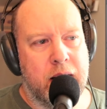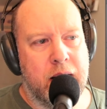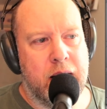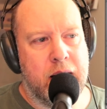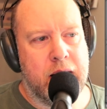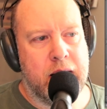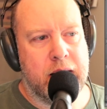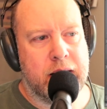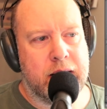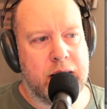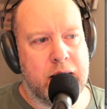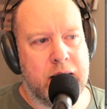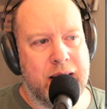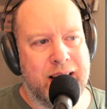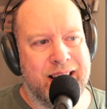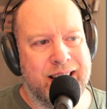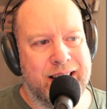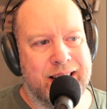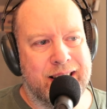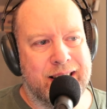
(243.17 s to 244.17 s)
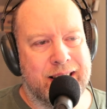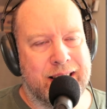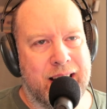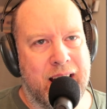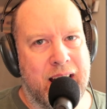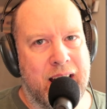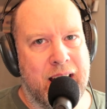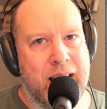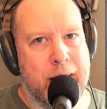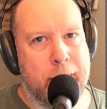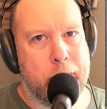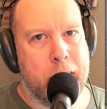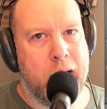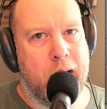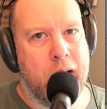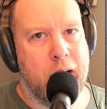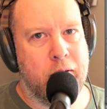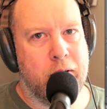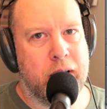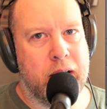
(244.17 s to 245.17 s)
it is a
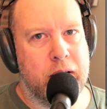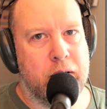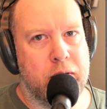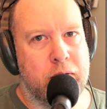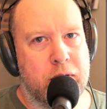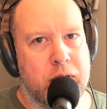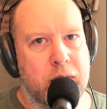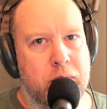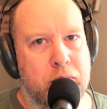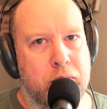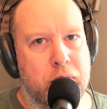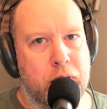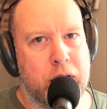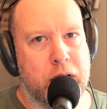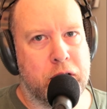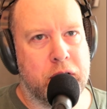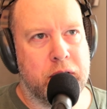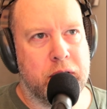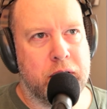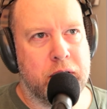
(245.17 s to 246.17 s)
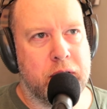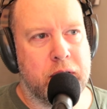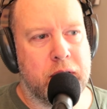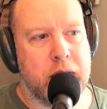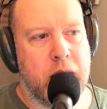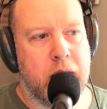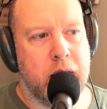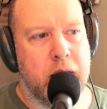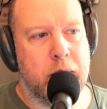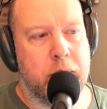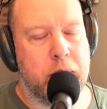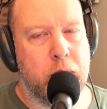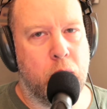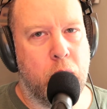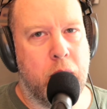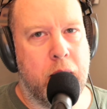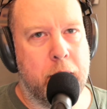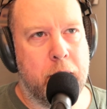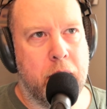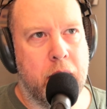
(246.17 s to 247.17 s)
parallel compression setup
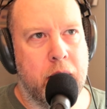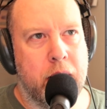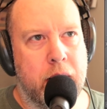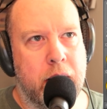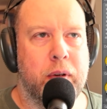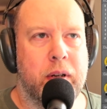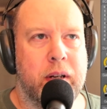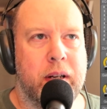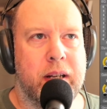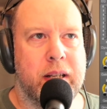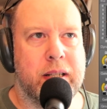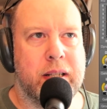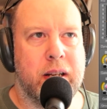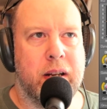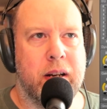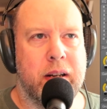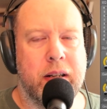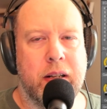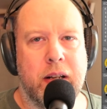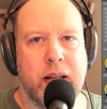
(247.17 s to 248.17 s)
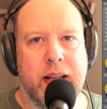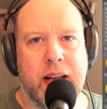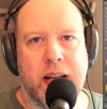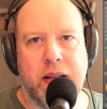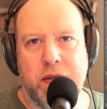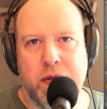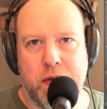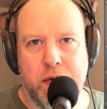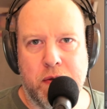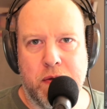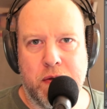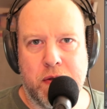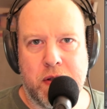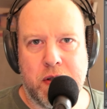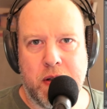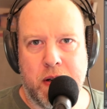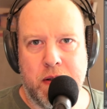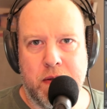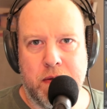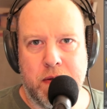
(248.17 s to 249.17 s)
whereby it's kind of like that New York
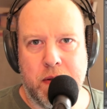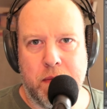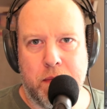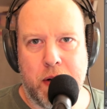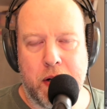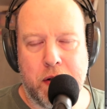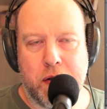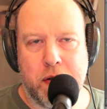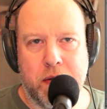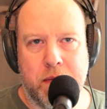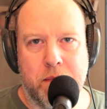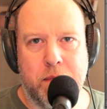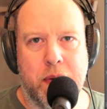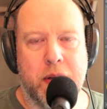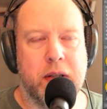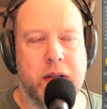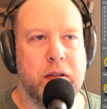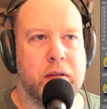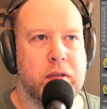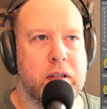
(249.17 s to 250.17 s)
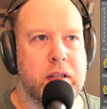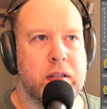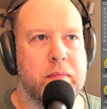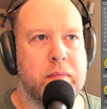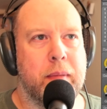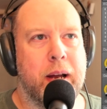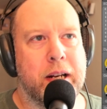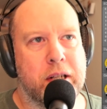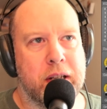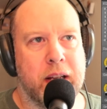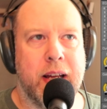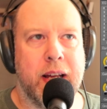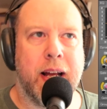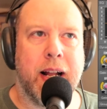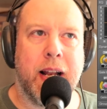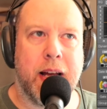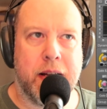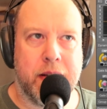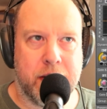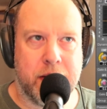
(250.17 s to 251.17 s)
style compression, but you smash the hell
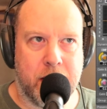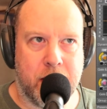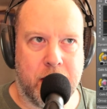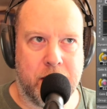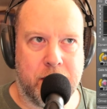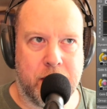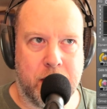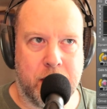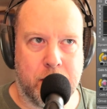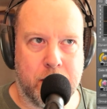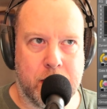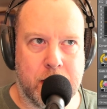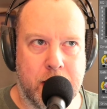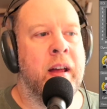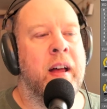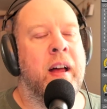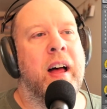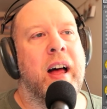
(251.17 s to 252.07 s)
out of the high frequency